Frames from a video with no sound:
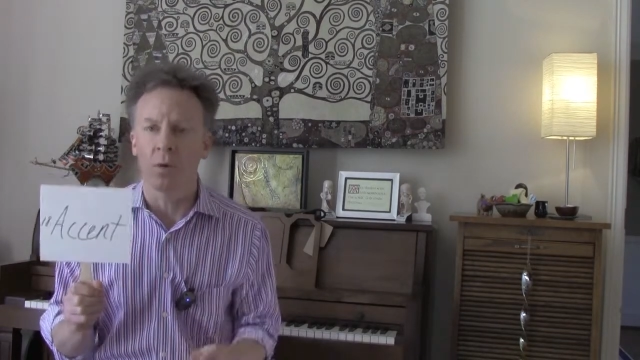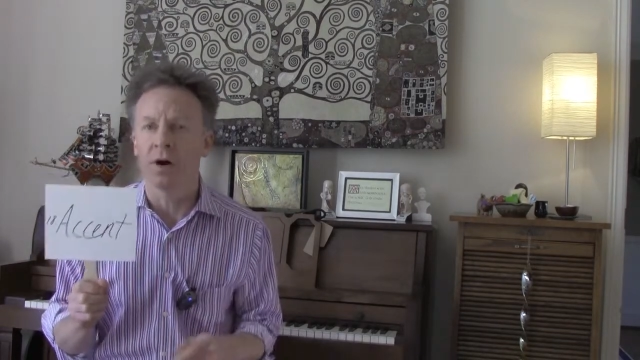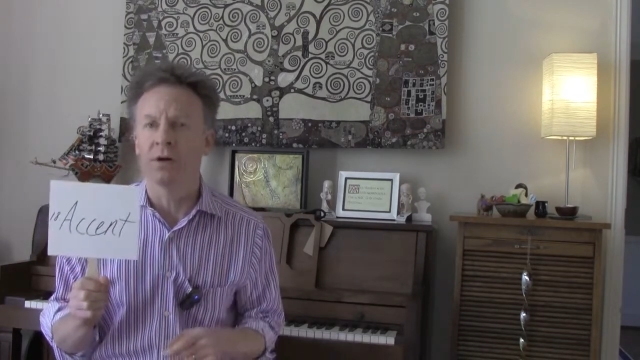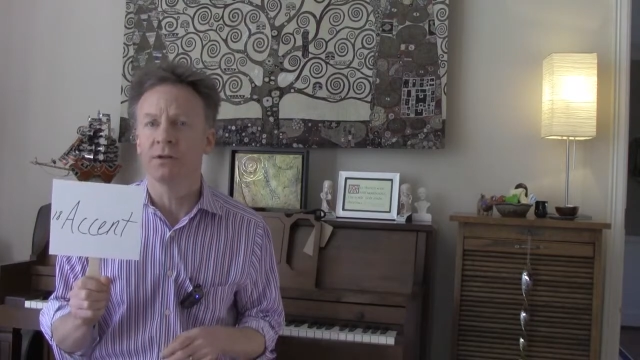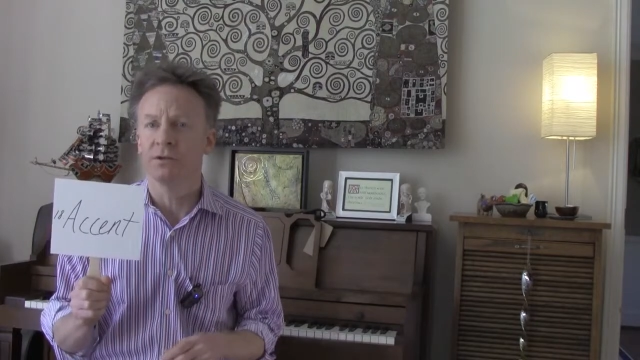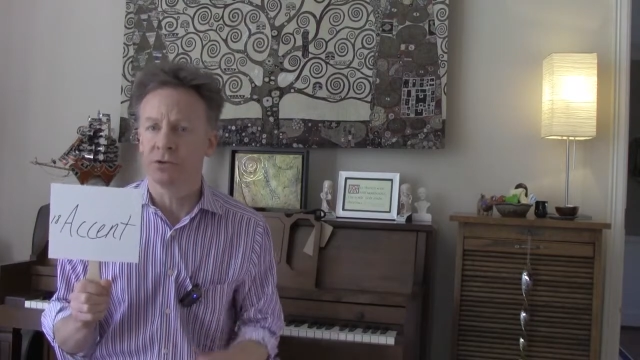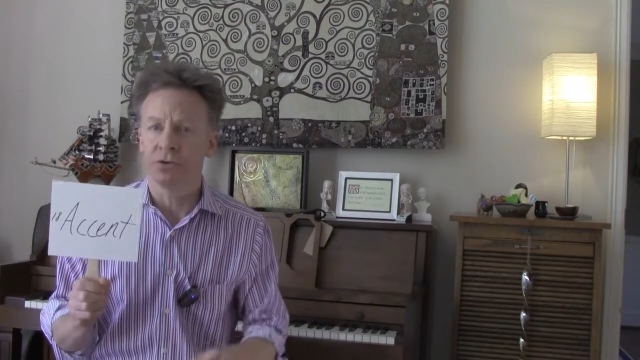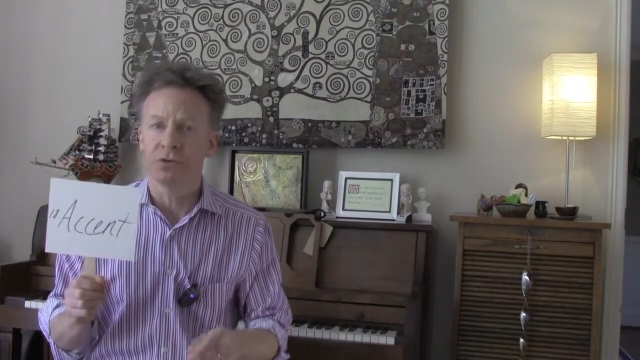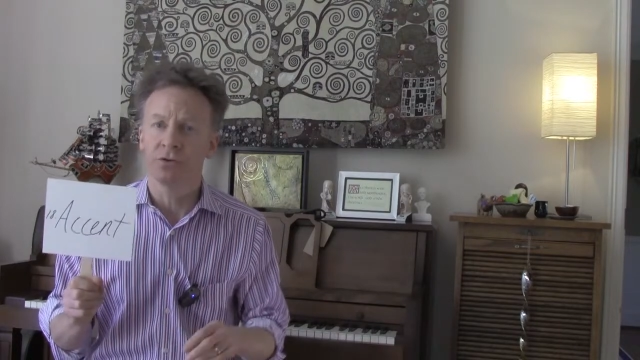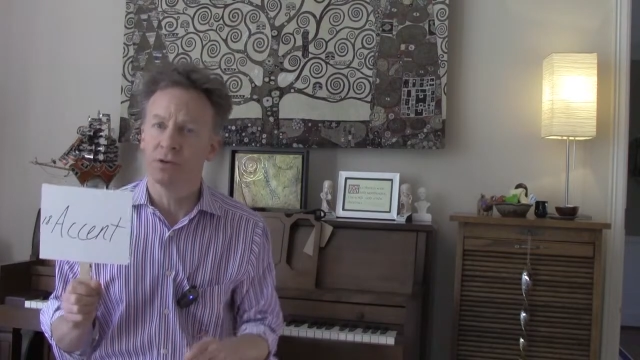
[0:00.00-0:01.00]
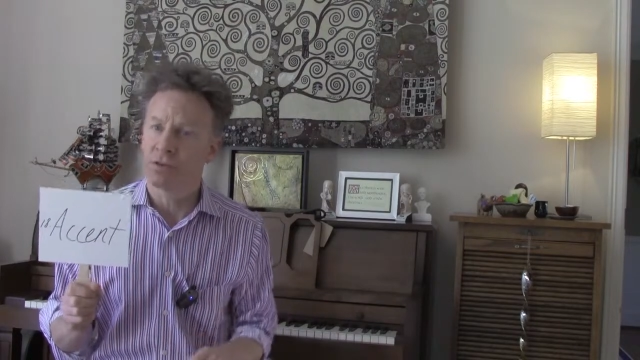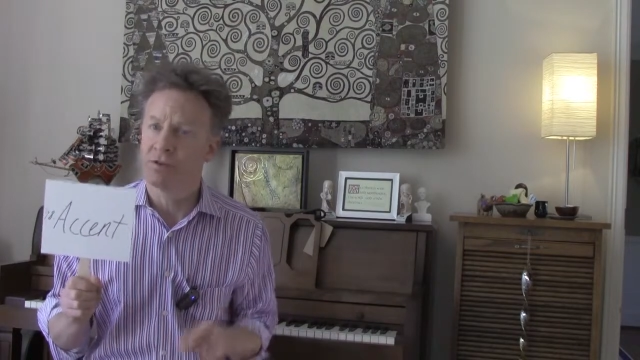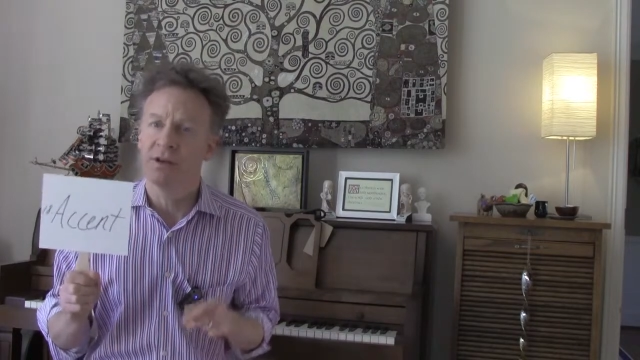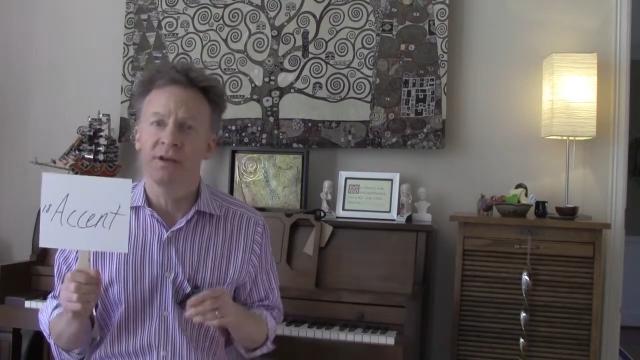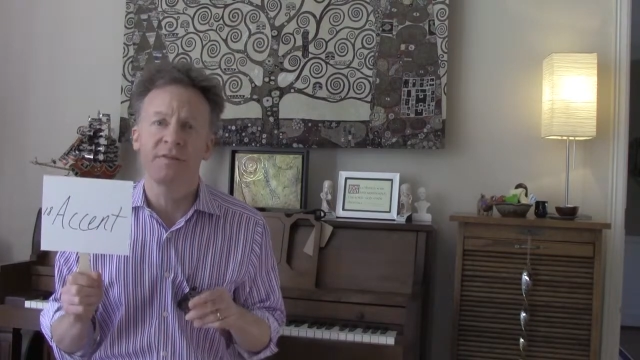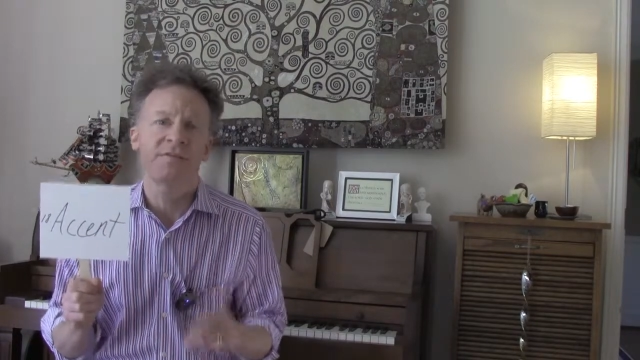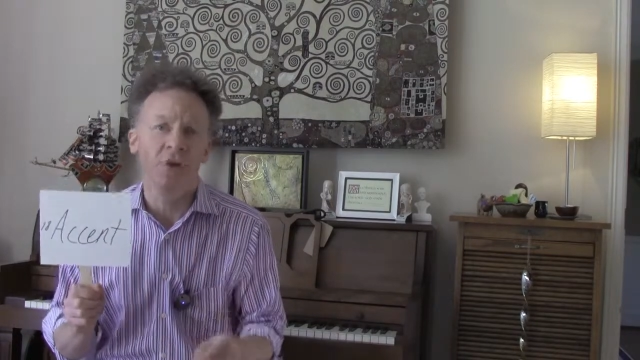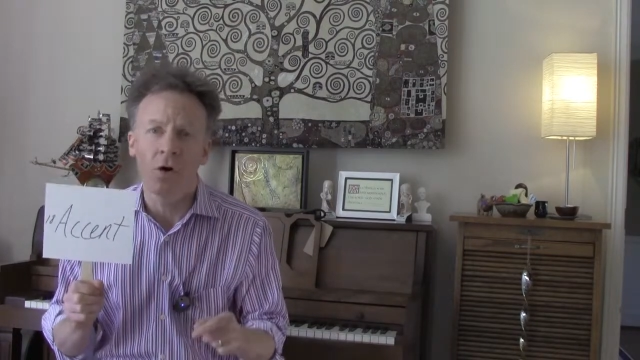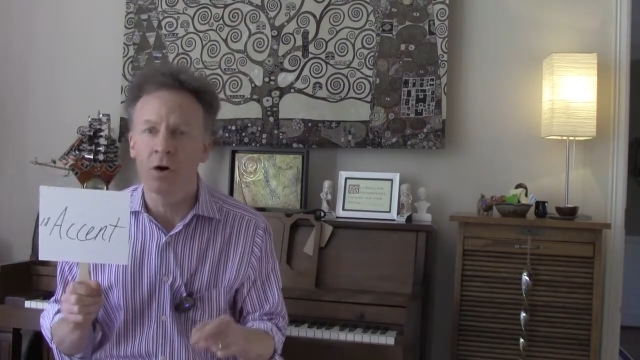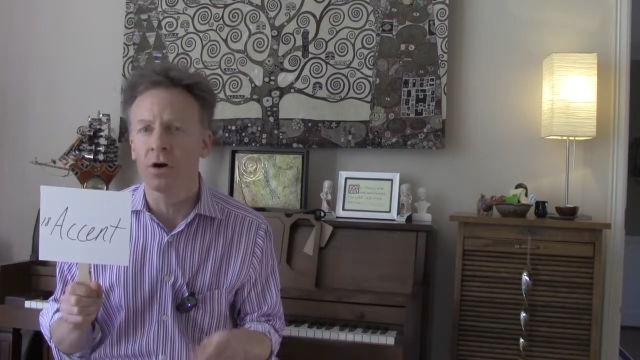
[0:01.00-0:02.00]
1, 2, 3,
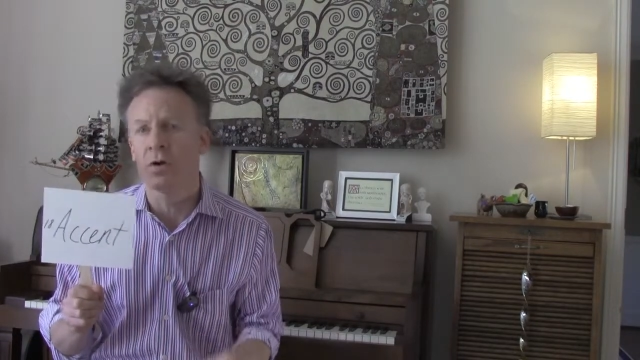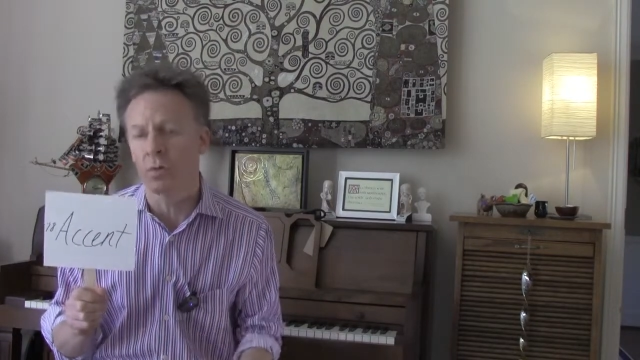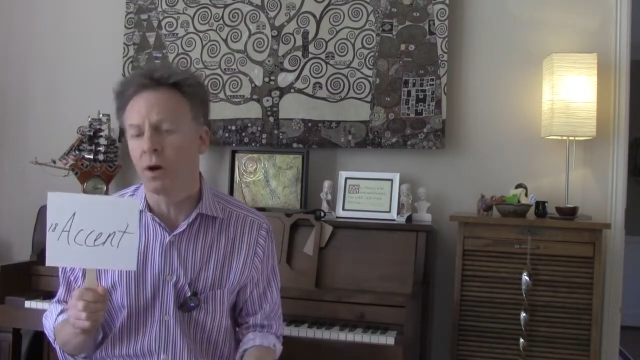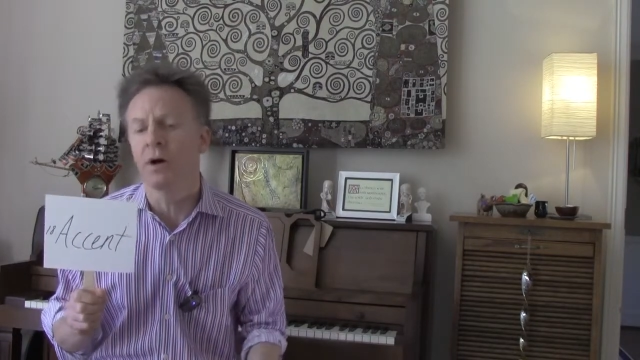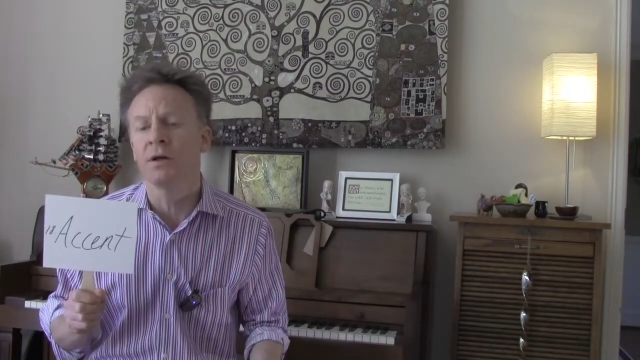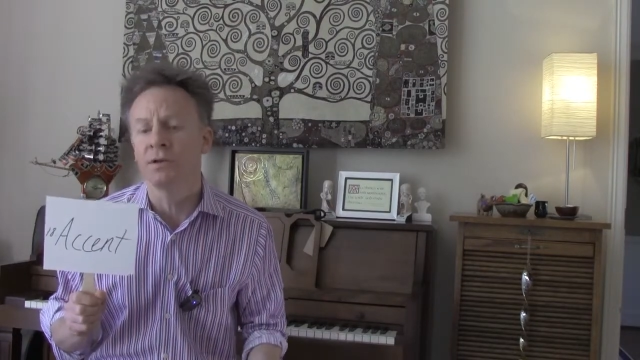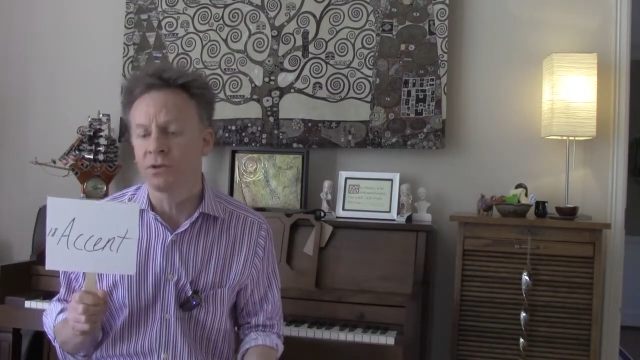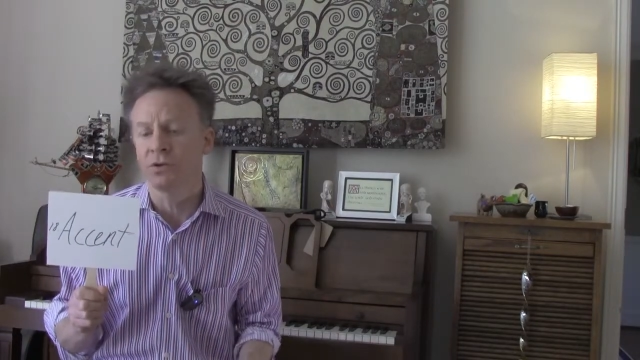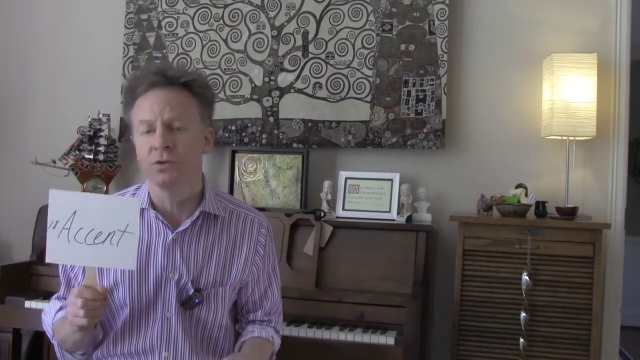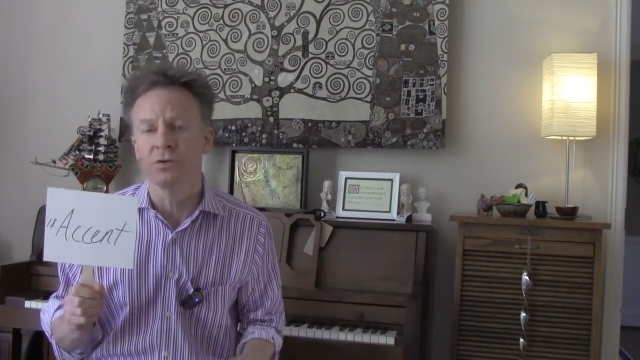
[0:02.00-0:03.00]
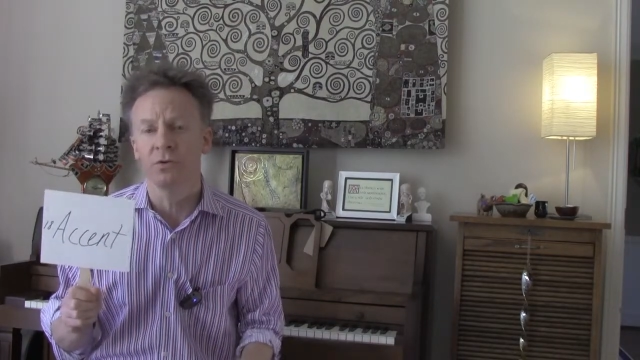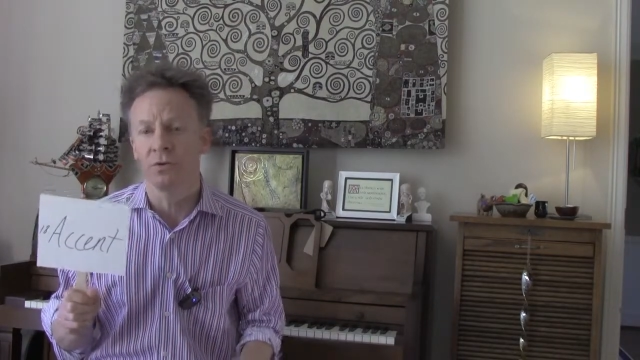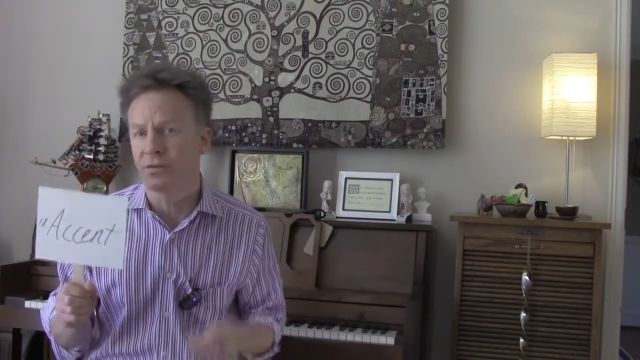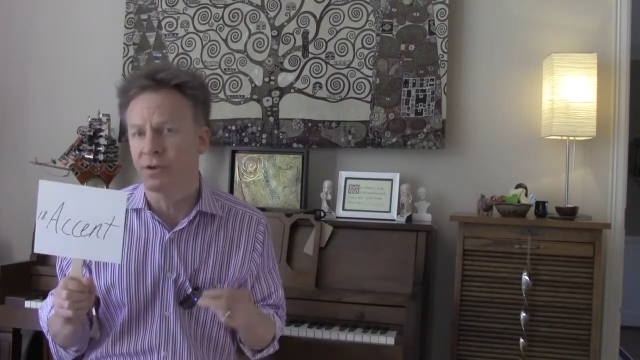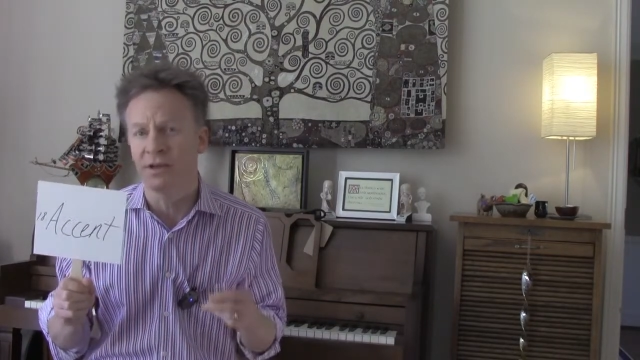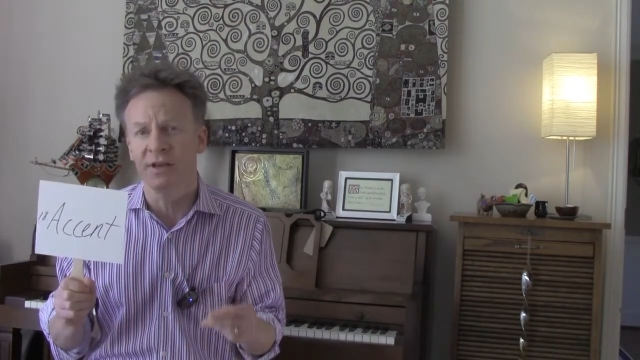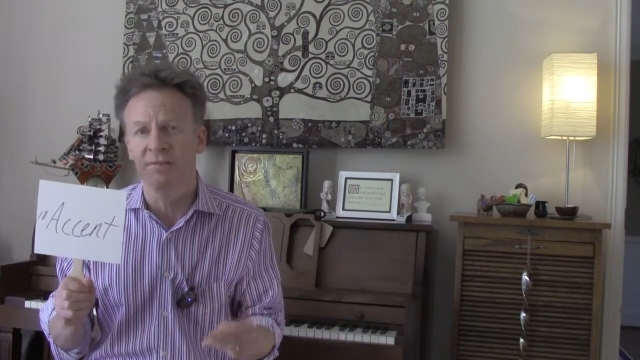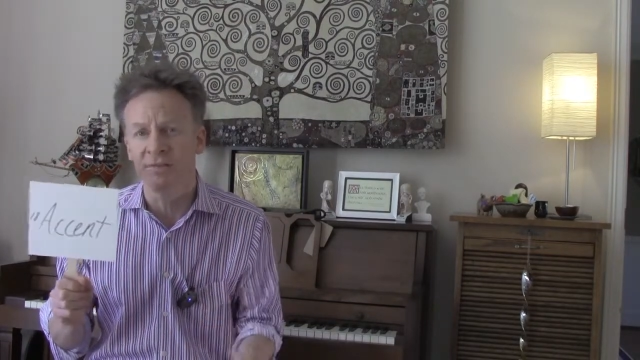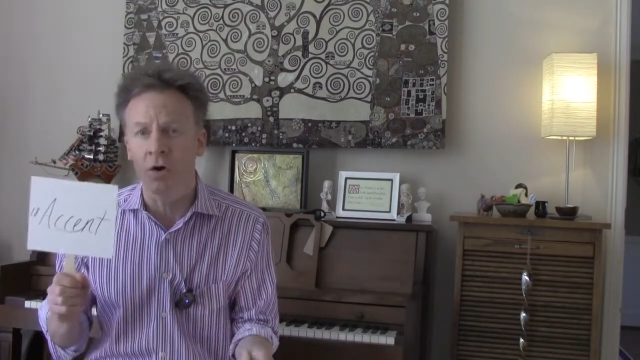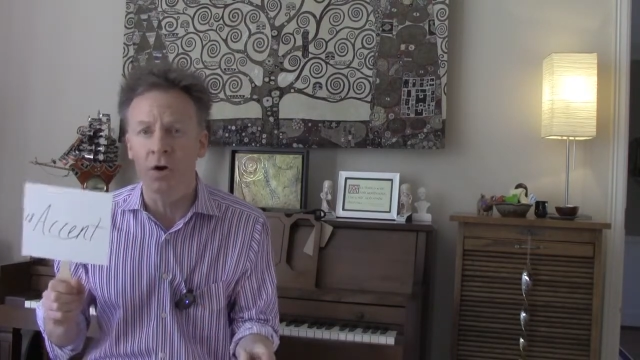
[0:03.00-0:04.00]
4, 1, 2, 3,
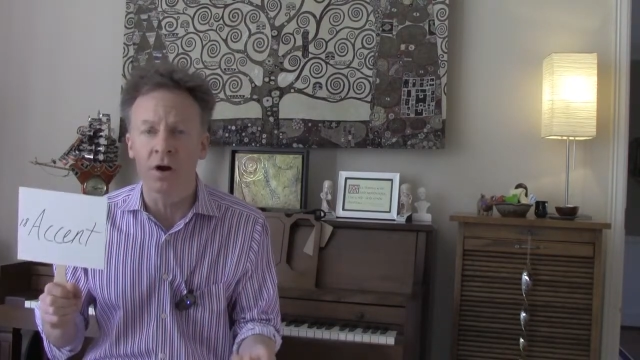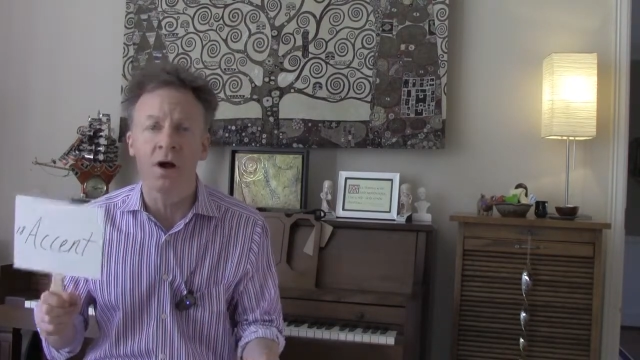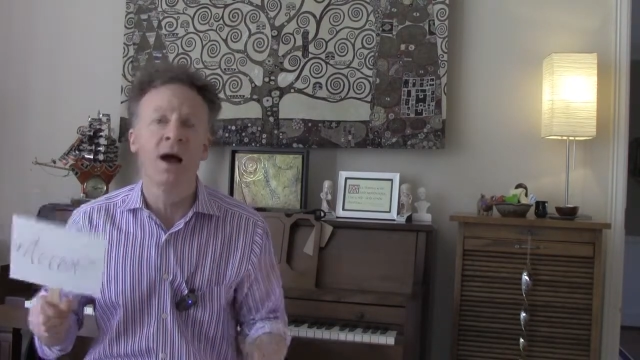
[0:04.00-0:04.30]
4.